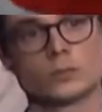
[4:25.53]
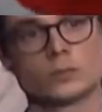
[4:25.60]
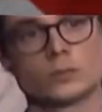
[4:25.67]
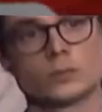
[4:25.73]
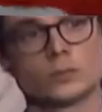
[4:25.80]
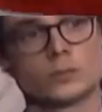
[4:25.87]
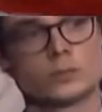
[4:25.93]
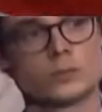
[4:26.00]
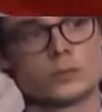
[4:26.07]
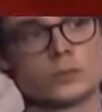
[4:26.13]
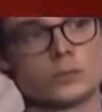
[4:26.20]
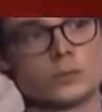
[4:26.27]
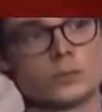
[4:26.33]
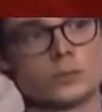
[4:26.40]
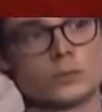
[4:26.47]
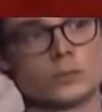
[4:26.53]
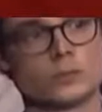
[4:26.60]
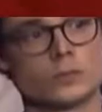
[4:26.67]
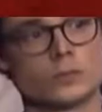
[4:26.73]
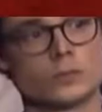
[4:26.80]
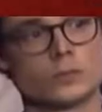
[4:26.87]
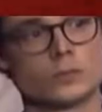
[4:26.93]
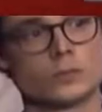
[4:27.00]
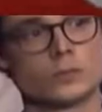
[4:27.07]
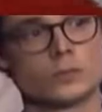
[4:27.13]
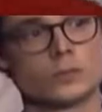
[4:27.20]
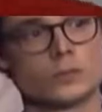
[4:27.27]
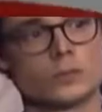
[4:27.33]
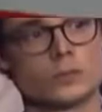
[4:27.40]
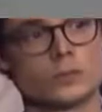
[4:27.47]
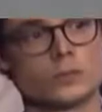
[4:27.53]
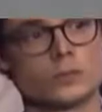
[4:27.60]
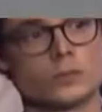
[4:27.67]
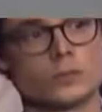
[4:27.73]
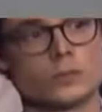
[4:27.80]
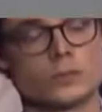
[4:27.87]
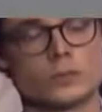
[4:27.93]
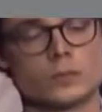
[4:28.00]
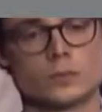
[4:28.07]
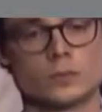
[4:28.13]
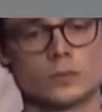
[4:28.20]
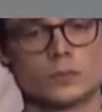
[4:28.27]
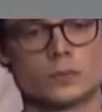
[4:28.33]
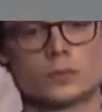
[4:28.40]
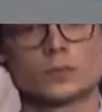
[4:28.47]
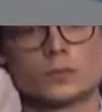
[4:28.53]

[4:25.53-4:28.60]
(silent)